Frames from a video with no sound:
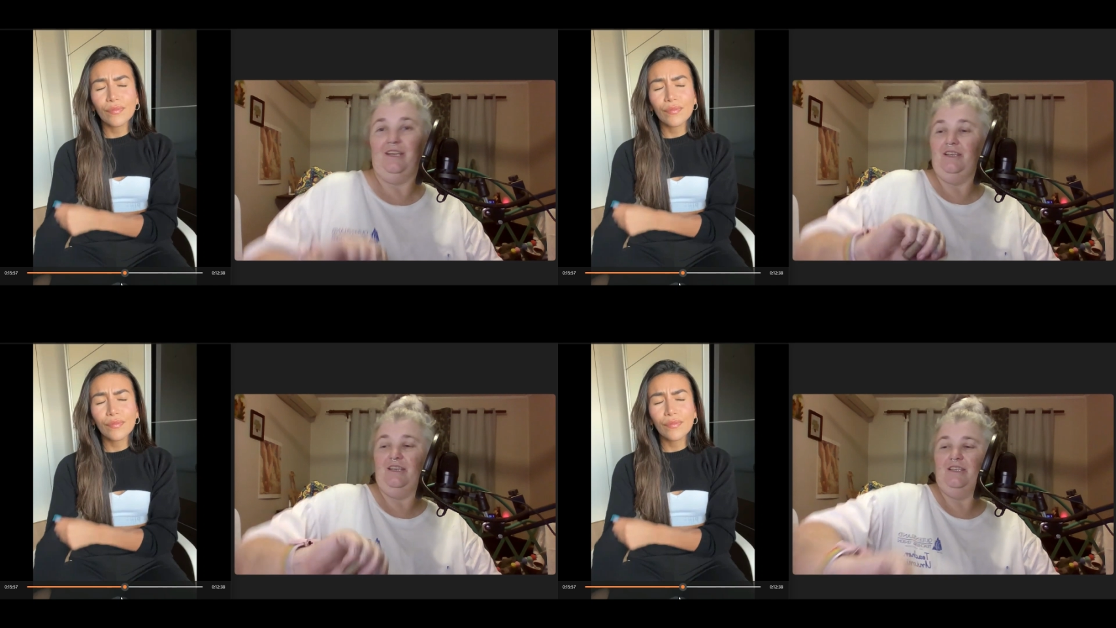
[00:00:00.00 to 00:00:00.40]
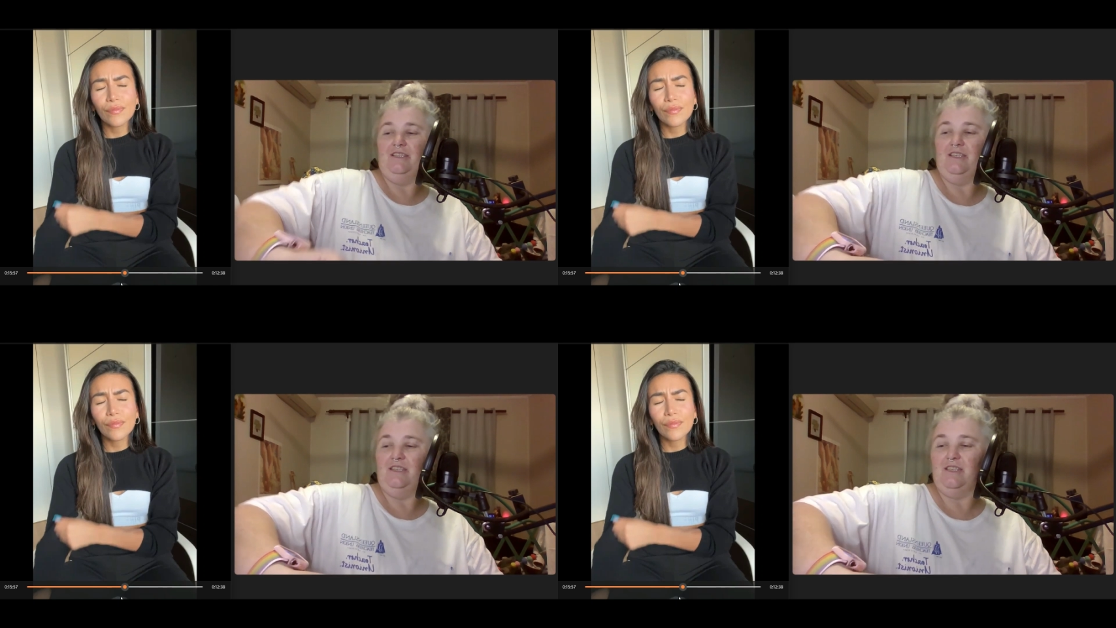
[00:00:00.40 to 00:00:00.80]
Speaker 1: and
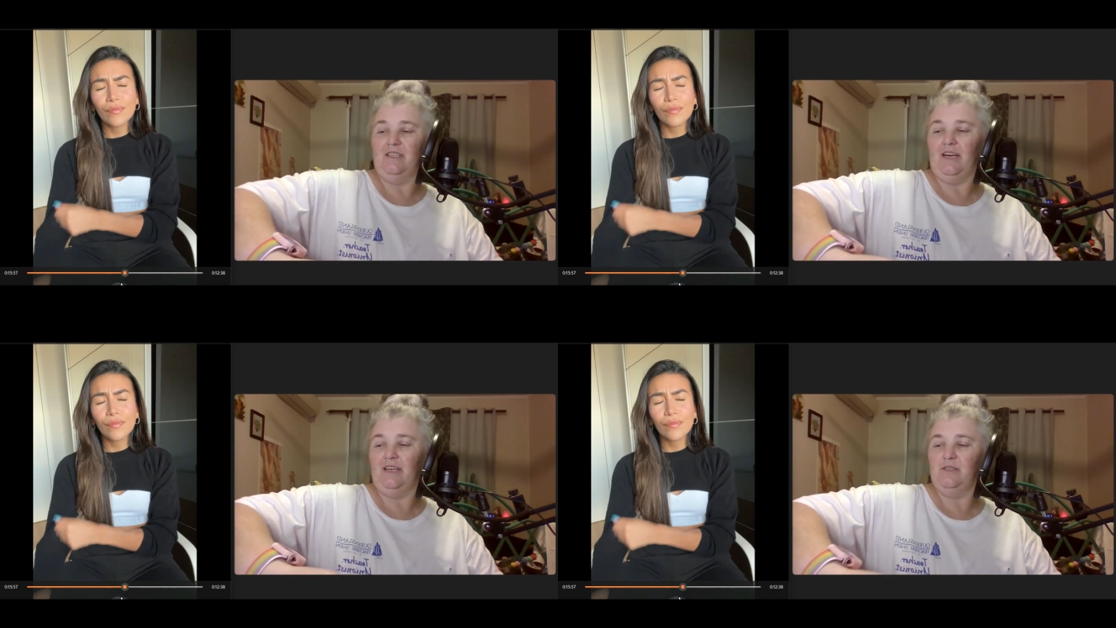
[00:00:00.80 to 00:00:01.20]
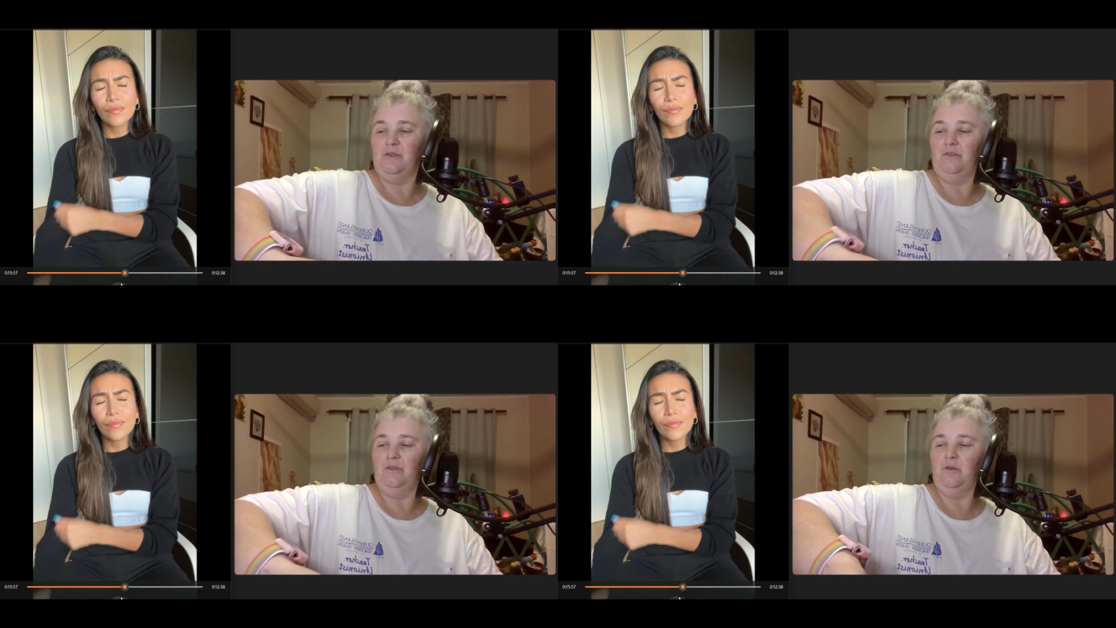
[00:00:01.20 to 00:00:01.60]
is in this like
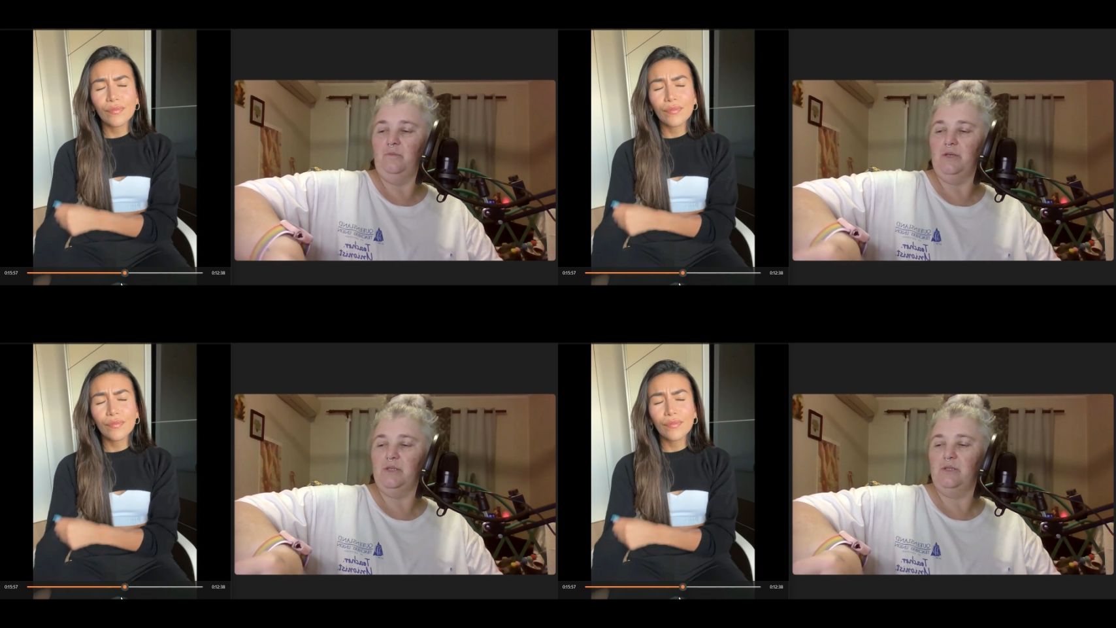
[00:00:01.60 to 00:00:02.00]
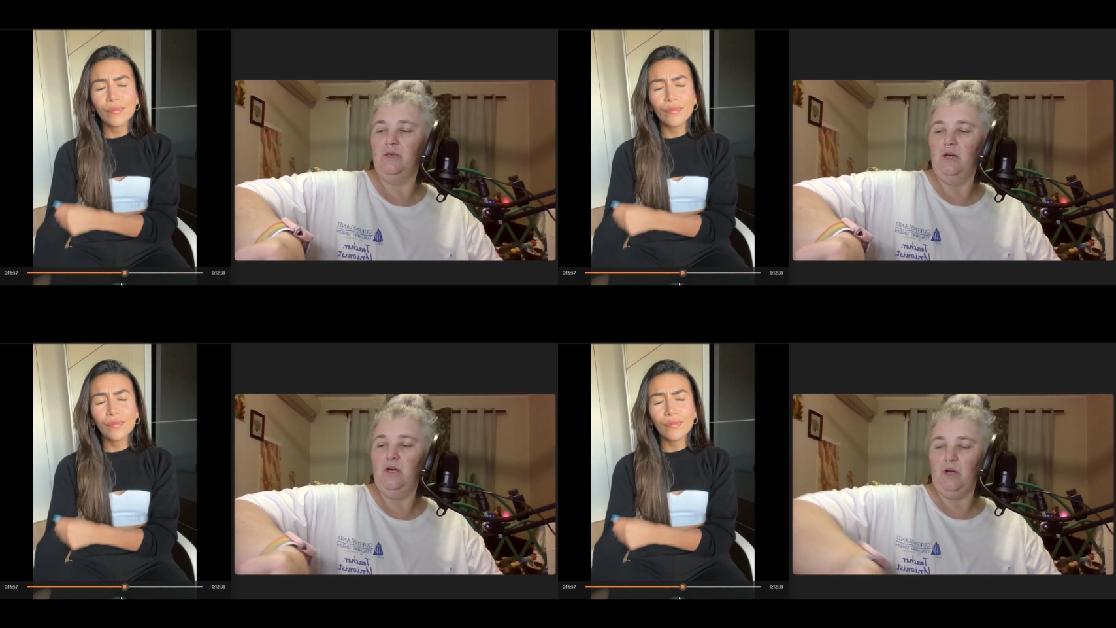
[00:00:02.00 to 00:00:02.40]
sort of
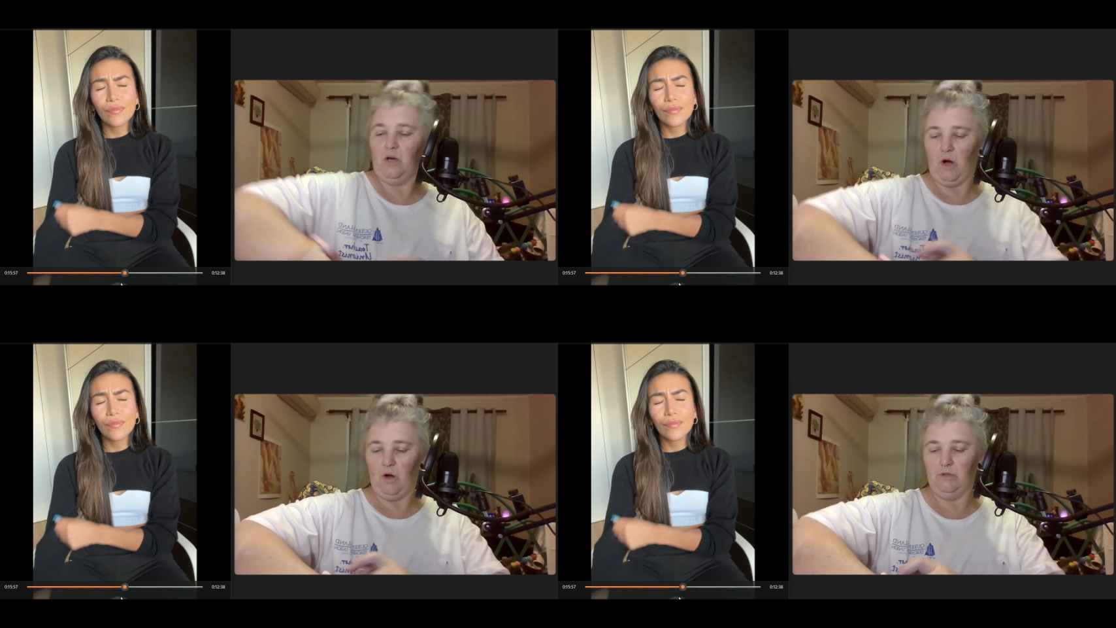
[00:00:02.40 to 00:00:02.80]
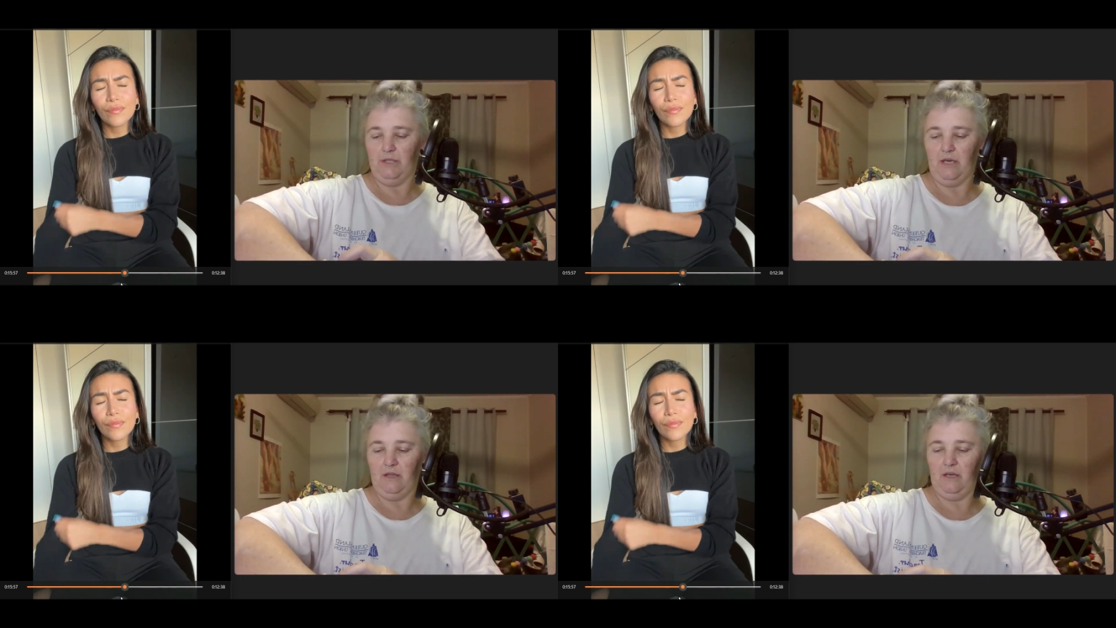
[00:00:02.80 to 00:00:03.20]
almost
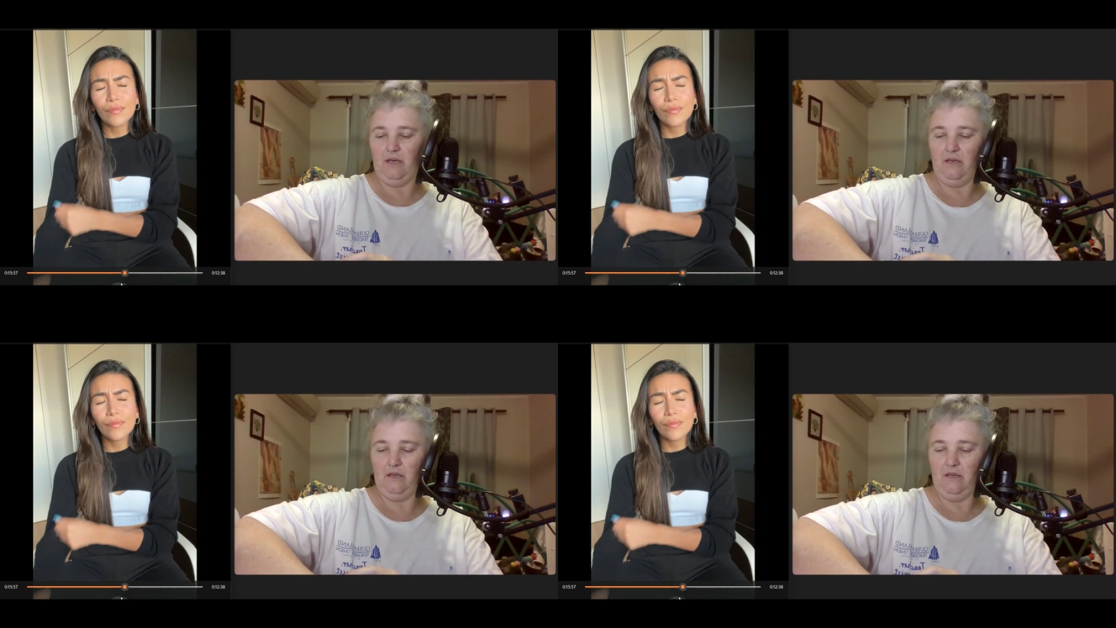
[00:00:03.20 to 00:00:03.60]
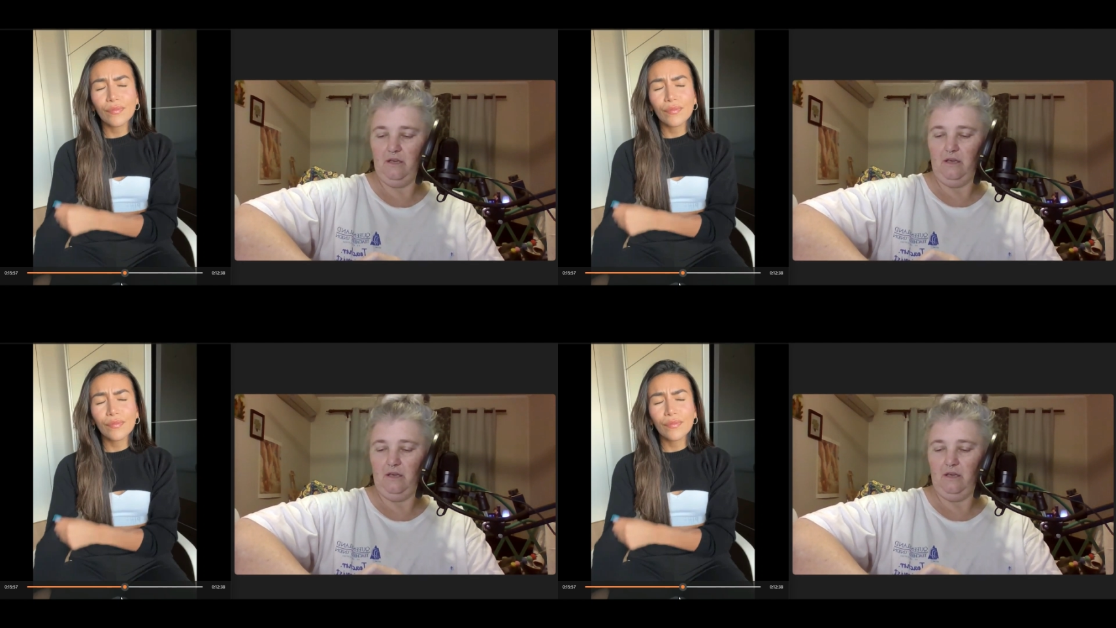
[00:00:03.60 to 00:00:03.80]
culty thing.